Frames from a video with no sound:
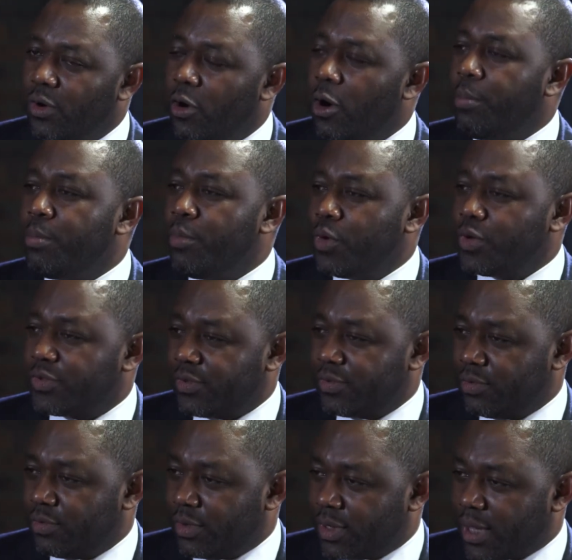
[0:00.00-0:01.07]
hope
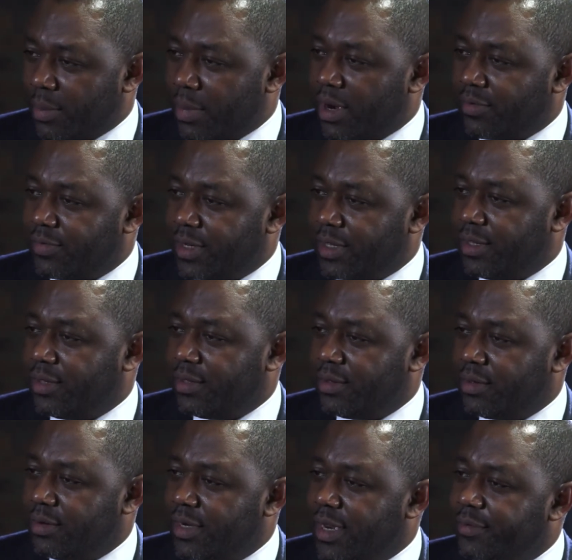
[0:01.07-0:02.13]
most to come out of the
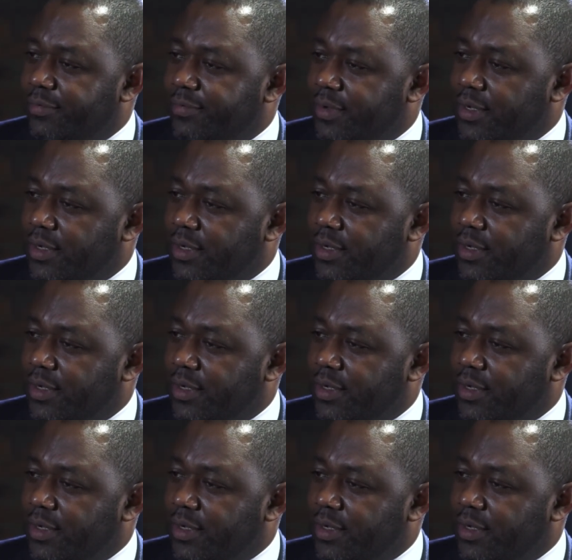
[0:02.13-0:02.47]
NEF,